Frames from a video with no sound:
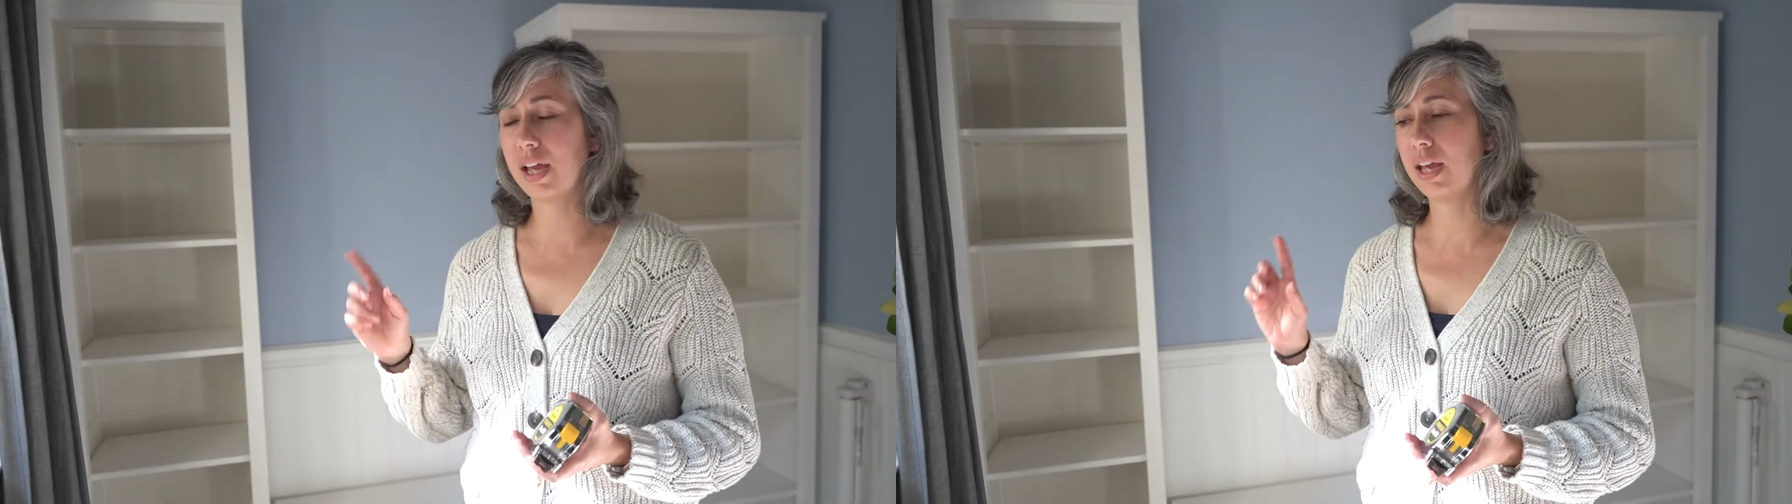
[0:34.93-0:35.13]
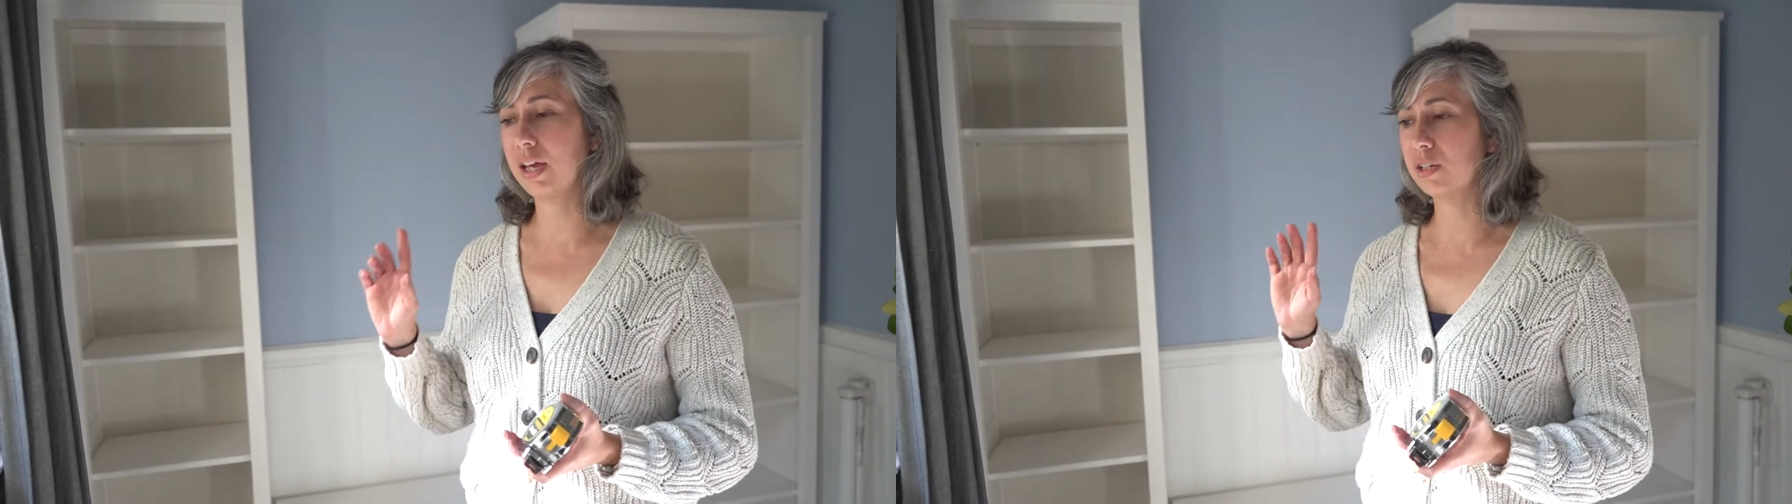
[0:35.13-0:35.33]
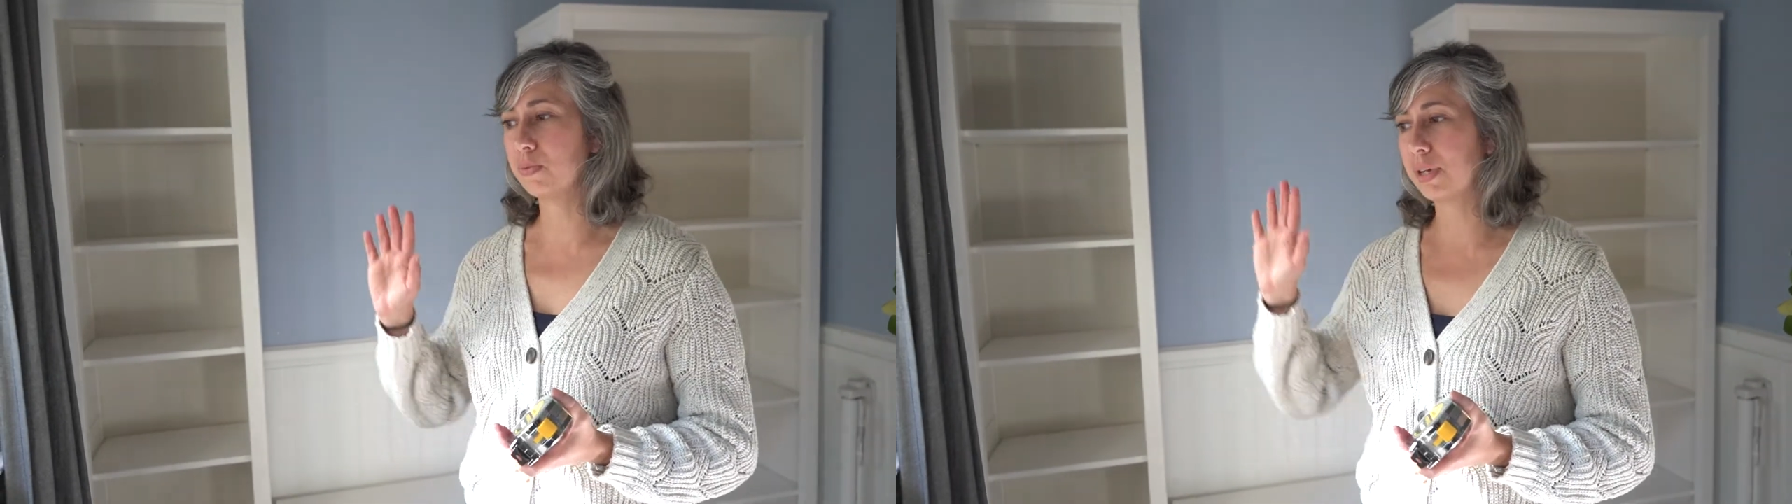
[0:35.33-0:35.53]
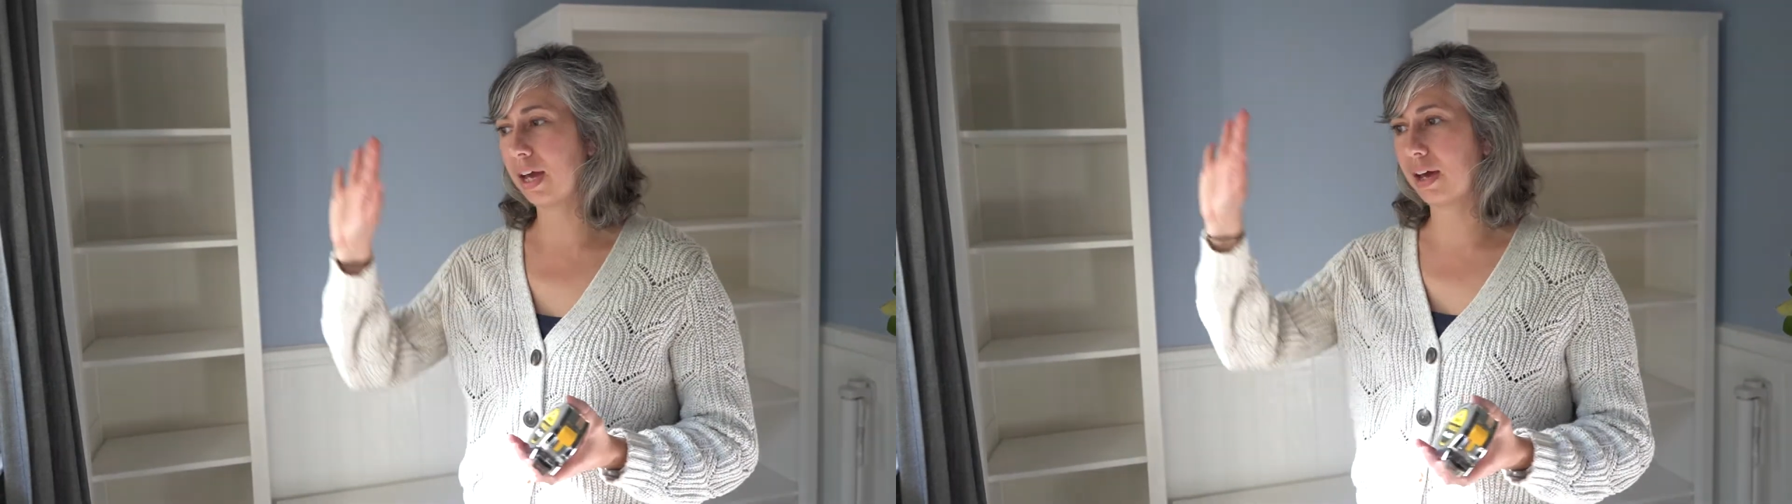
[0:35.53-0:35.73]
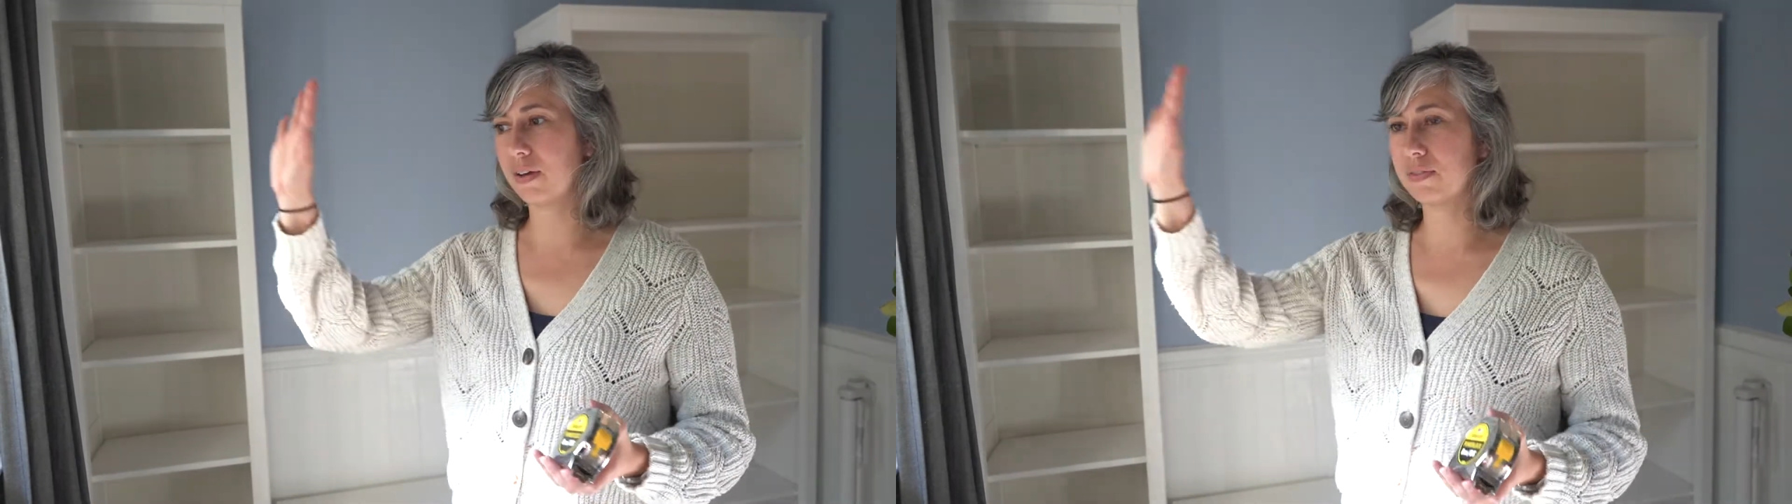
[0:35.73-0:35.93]
and we
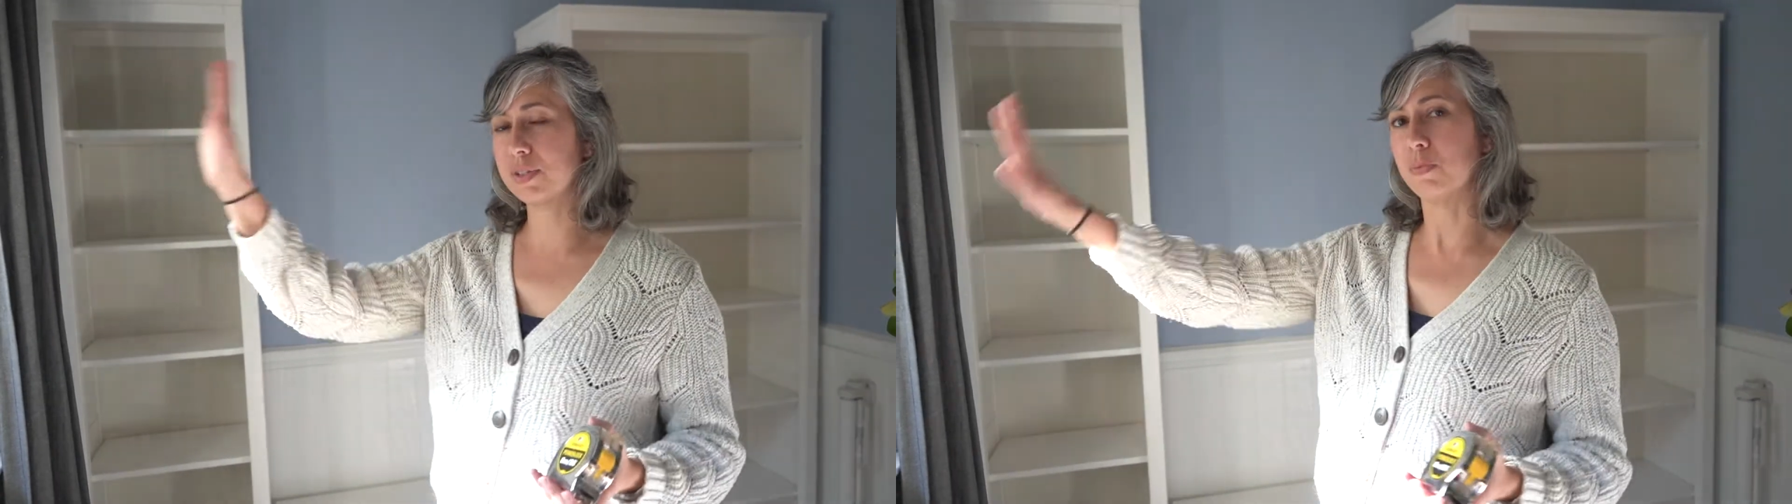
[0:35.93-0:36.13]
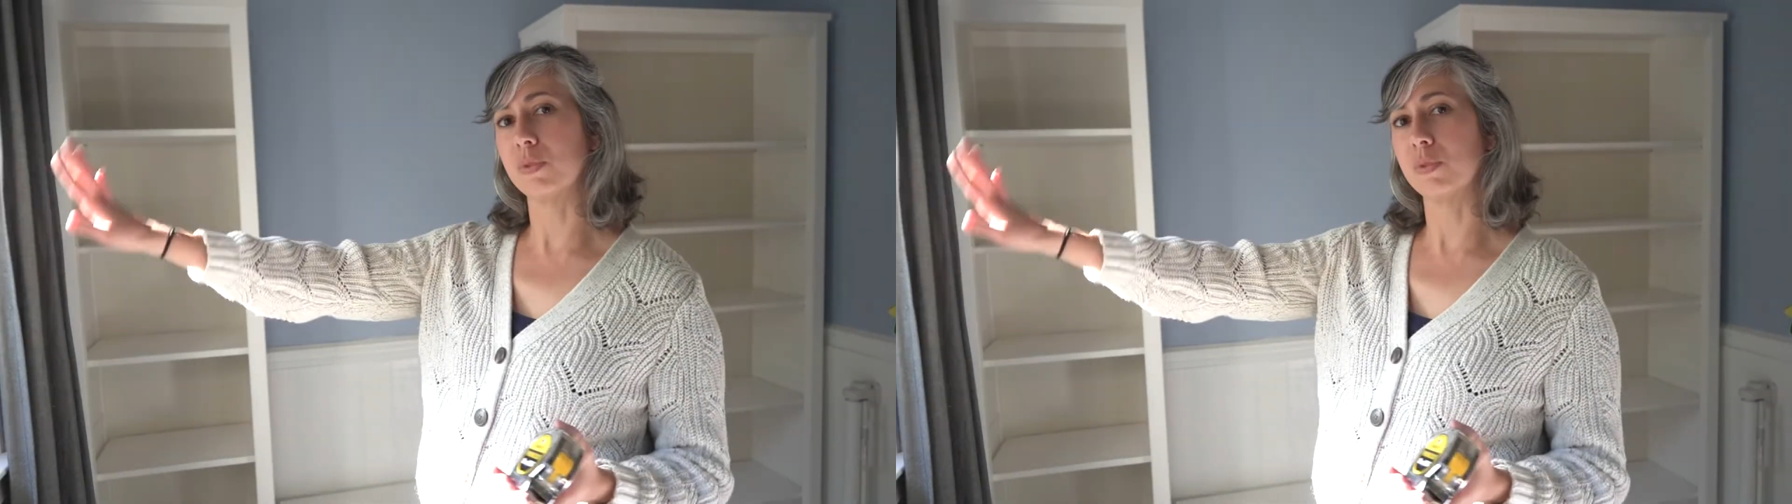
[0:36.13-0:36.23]
have some